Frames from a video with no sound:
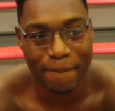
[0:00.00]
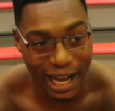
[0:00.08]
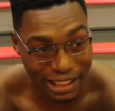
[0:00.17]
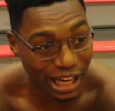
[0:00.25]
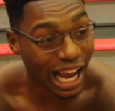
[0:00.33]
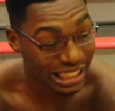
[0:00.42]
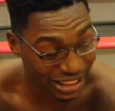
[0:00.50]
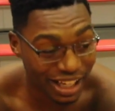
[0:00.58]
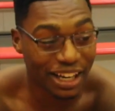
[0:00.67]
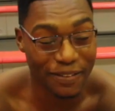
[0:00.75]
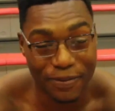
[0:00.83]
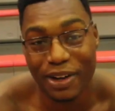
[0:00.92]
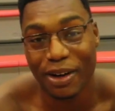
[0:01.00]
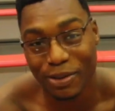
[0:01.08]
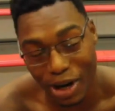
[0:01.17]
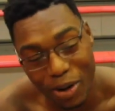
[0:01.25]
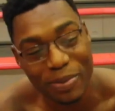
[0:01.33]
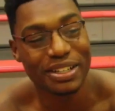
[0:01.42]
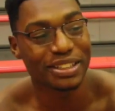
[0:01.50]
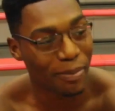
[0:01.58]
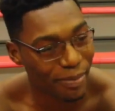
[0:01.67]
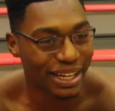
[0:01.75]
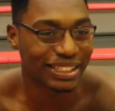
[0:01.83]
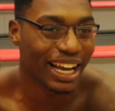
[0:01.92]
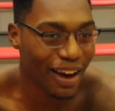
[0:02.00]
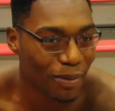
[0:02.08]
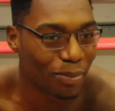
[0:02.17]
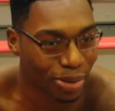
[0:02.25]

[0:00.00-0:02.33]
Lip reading: I study film. Kobe is the best to ever